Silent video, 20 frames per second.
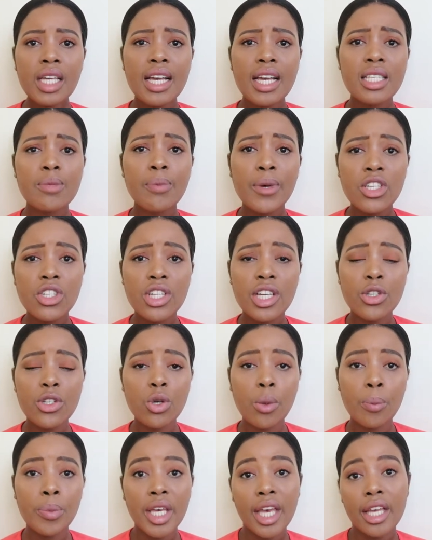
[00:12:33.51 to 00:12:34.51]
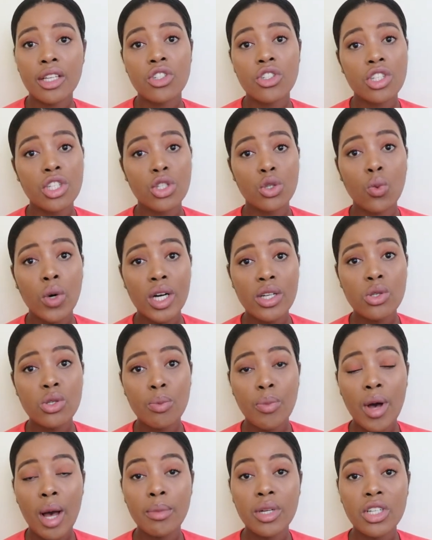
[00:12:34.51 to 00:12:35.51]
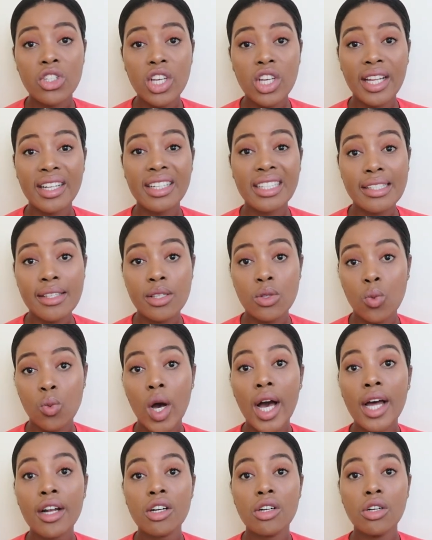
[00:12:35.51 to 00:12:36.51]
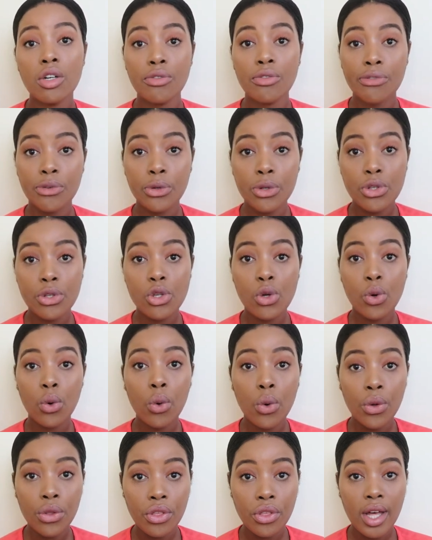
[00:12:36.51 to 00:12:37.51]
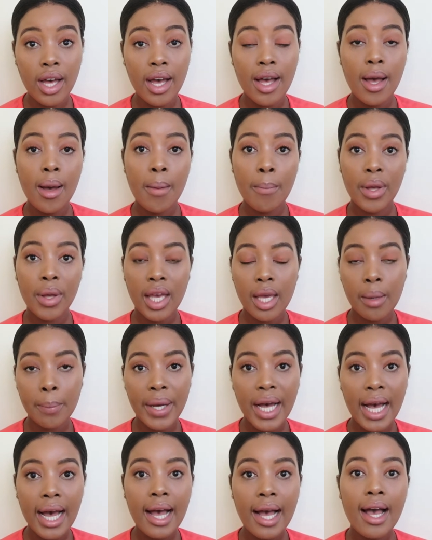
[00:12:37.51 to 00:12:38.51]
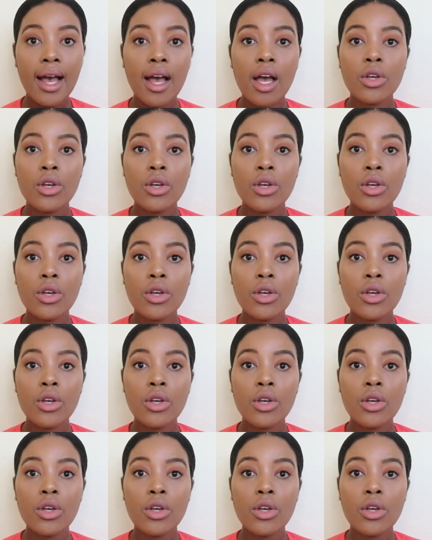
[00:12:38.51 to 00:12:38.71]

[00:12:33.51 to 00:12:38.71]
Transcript: Especially in your PhD, you want to publish at least one first author paper.